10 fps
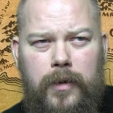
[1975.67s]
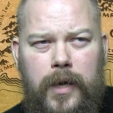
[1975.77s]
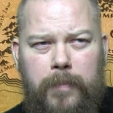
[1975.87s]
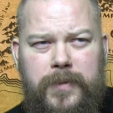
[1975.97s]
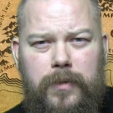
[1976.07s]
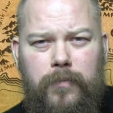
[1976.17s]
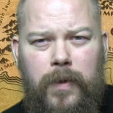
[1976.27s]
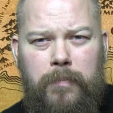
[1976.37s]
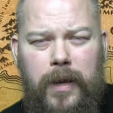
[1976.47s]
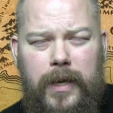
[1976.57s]
captain
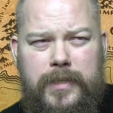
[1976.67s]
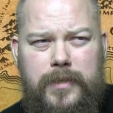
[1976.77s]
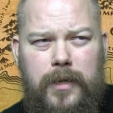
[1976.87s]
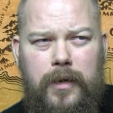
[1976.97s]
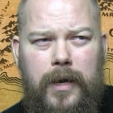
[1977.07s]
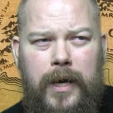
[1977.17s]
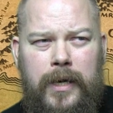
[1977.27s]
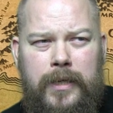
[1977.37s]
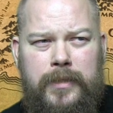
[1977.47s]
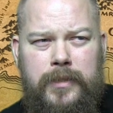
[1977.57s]
with ballista,
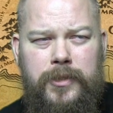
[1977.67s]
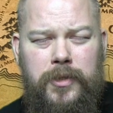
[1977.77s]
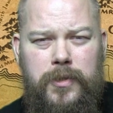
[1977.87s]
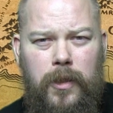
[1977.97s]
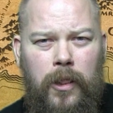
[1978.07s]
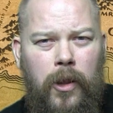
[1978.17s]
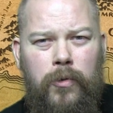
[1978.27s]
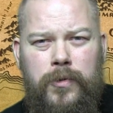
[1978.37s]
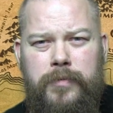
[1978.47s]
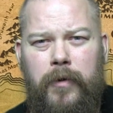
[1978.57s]
and just
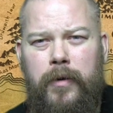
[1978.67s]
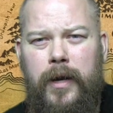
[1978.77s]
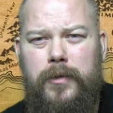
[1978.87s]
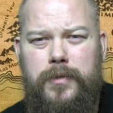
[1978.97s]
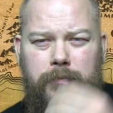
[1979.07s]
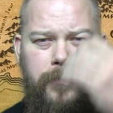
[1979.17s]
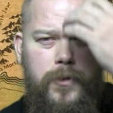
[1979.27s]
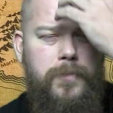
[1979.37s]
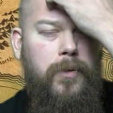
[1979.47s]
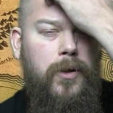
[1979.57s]
loads of Iron Hills, and 30